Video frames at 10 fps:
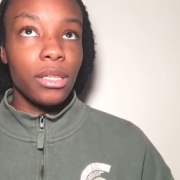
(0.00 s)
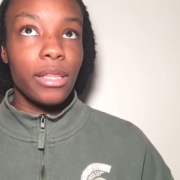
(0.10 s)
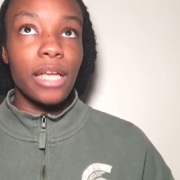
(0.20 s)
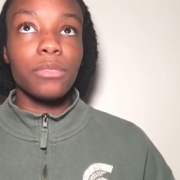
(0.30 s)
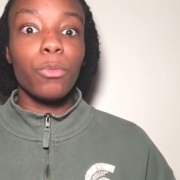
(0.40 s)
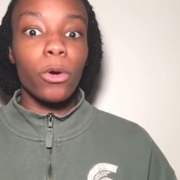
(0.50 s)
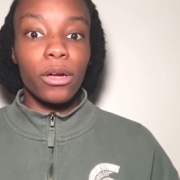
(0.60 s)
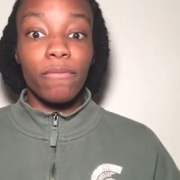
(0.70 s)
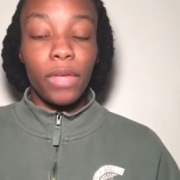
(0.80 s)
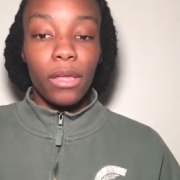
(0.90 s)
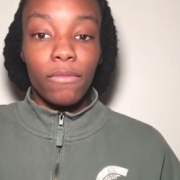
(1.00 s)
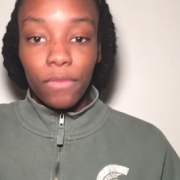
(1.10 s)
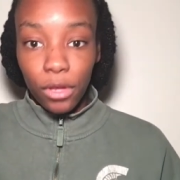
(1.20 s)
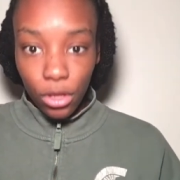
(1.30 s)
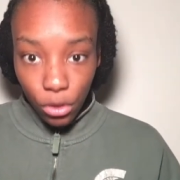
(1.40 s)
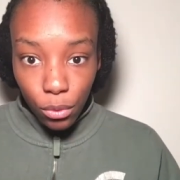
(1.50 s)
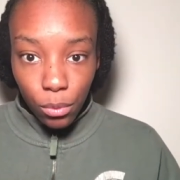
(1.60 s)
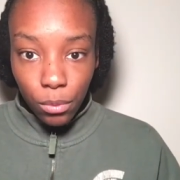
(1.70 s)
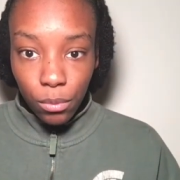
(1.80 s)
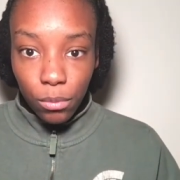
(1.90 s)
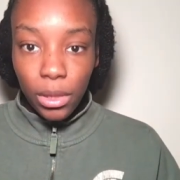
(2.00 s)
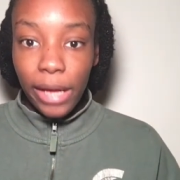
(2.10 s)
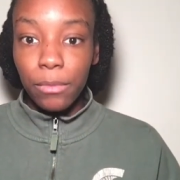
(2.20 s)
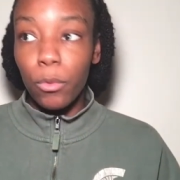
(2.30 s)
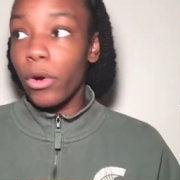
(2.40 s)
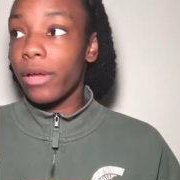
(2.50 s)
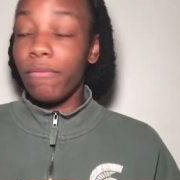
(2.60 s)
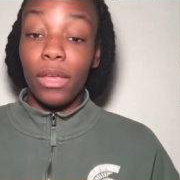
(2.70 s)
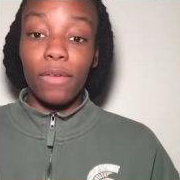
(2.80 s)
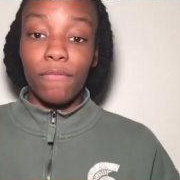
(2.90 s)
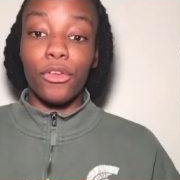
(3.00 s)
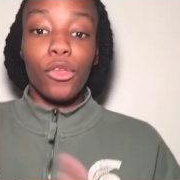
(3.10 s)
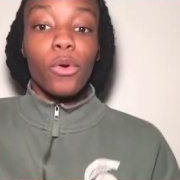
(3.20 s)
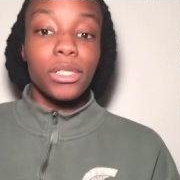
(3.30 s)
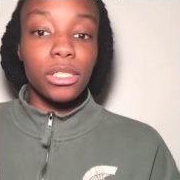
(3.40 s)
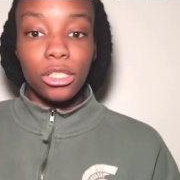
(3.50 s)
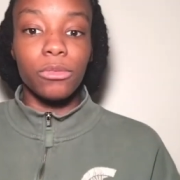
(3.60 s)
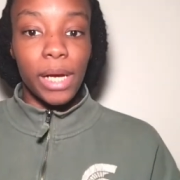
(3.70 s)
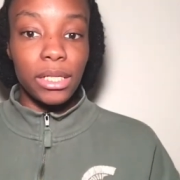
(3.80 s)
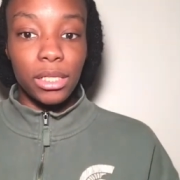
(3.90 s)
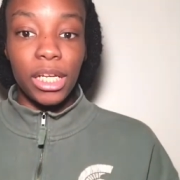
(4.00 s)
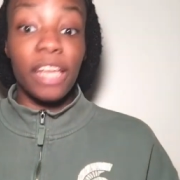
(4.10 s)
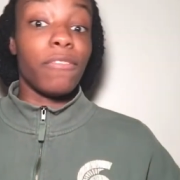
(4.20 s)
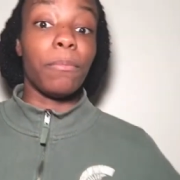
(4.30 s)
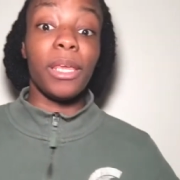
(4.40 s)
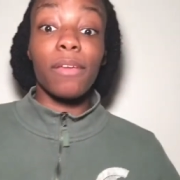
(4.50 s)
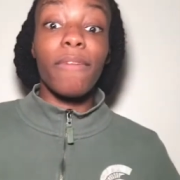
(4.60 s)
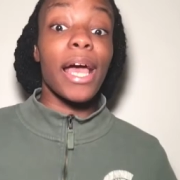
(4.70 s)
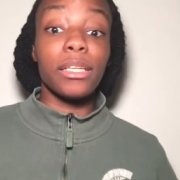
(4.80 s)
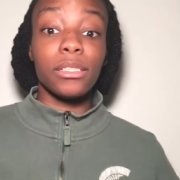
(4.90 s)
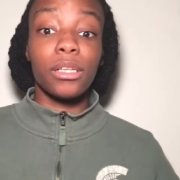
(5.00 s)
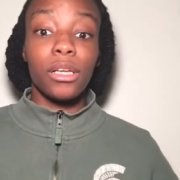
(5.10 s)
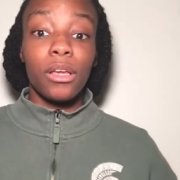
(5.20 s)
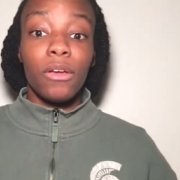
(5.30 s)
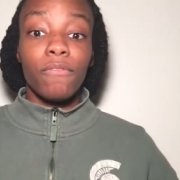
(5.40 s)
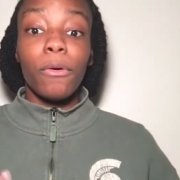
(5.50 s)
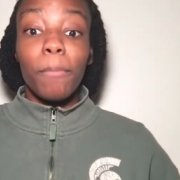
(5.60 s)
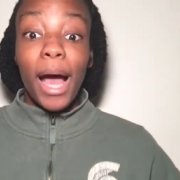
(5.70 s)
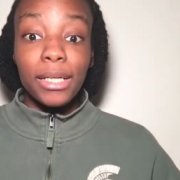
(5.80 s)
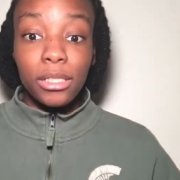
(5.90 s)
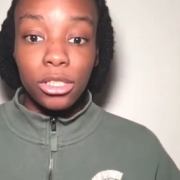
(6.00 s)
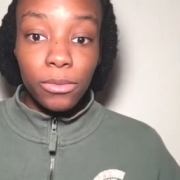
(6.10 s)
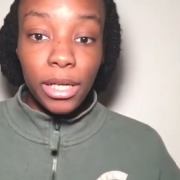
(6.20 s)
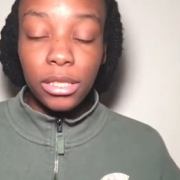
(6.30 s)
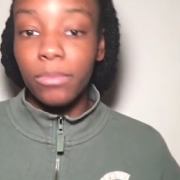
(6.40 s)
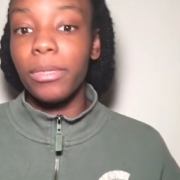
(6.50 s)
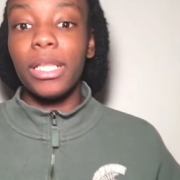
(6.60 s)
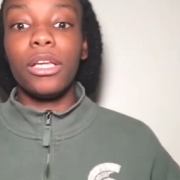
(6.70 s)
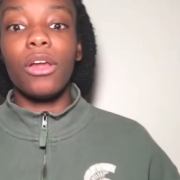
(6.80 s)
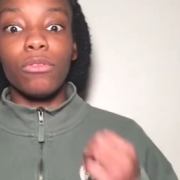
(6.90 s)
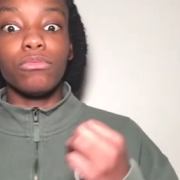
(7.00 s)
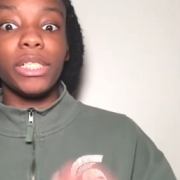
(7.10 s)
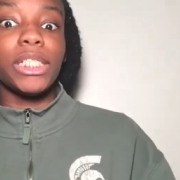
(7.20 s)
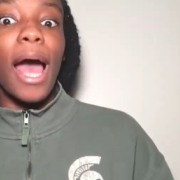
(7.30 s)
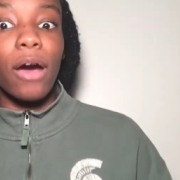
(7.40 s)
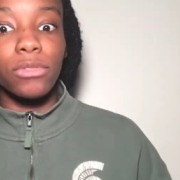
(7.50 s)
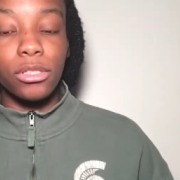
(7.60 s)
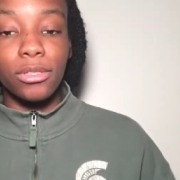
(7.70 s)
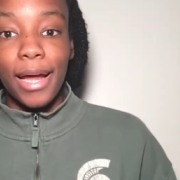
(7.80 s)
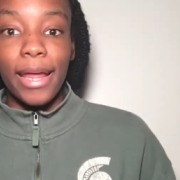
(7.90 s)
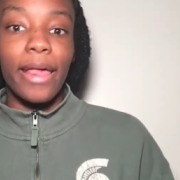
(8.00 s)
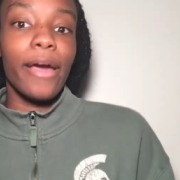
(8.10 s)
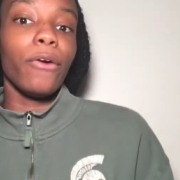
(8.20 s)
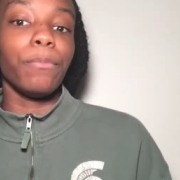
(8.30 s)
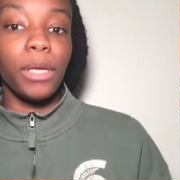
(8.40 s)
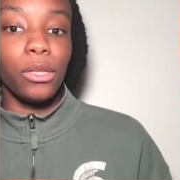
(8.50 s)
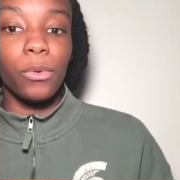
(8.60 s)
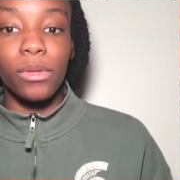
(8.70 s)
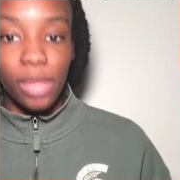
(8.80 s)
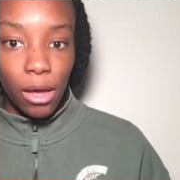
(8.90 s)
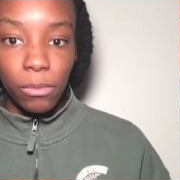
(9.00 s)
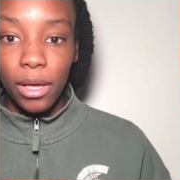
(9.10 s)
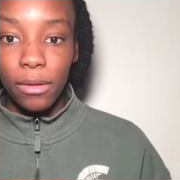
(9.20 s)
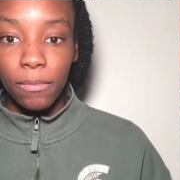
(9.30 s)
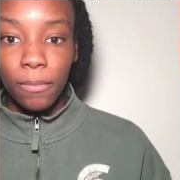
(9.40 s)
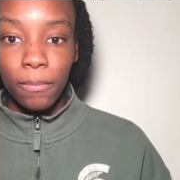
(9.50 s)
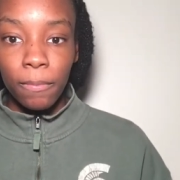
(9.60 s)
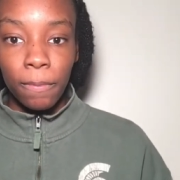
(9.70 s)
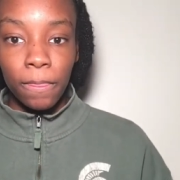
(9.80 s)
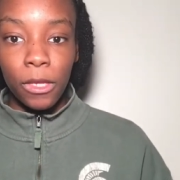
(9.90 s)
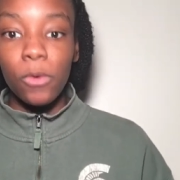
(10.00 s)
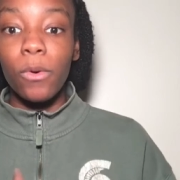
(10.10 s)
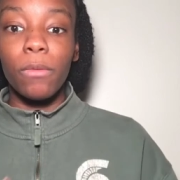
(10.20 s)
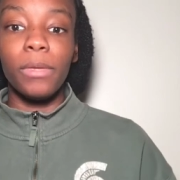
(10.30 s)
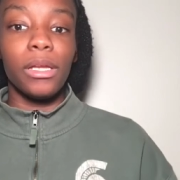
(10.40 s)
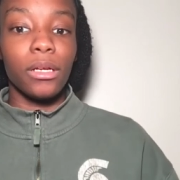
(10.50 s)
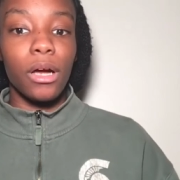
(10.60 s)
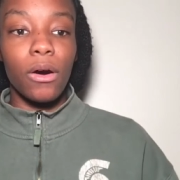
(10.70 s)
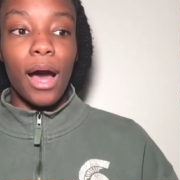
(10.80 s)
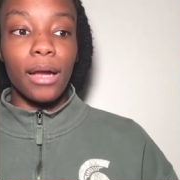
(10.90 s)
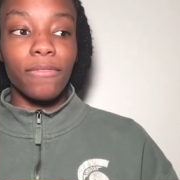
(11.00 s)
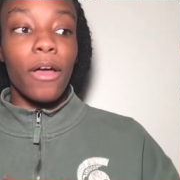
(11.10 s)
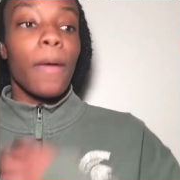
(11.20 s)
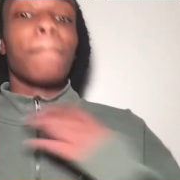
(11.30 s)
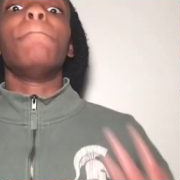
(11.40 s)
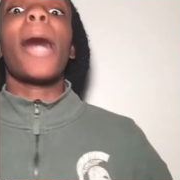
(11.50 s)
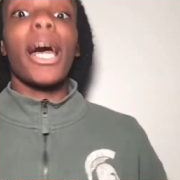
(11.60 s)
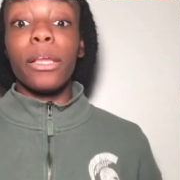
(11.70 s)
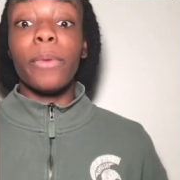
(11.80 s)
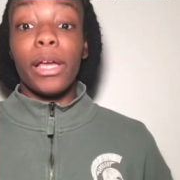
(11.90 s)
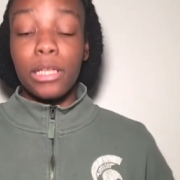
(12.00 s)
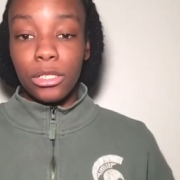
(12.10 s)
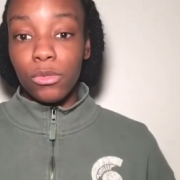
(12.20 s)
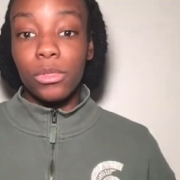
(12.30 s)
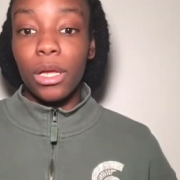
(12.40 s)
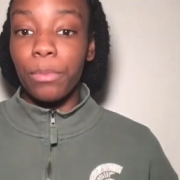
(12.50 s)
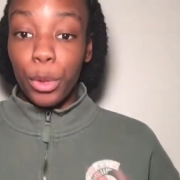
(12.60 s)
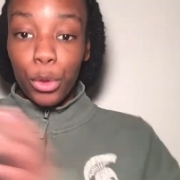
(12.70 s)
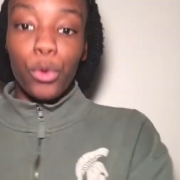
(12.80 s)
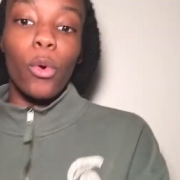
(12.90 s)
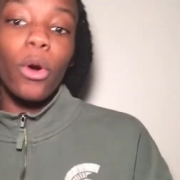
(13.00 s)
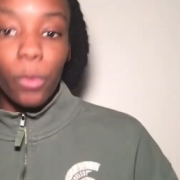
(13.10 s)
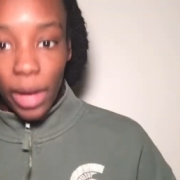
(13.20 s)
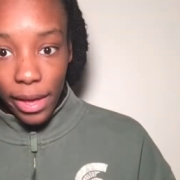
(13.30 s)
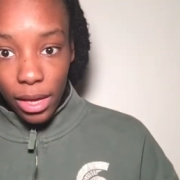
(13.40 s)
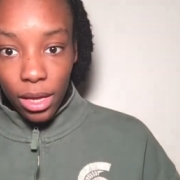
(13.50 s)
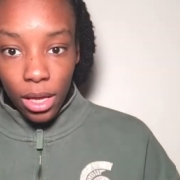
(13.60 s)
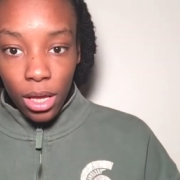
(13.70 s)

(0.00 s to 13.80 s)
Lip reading: that's more convenient for you, like more convenient for your situation, giving me advice for my situation, but then don't reach out to try to help me do it that way. You want me to go out of my way to do something your way,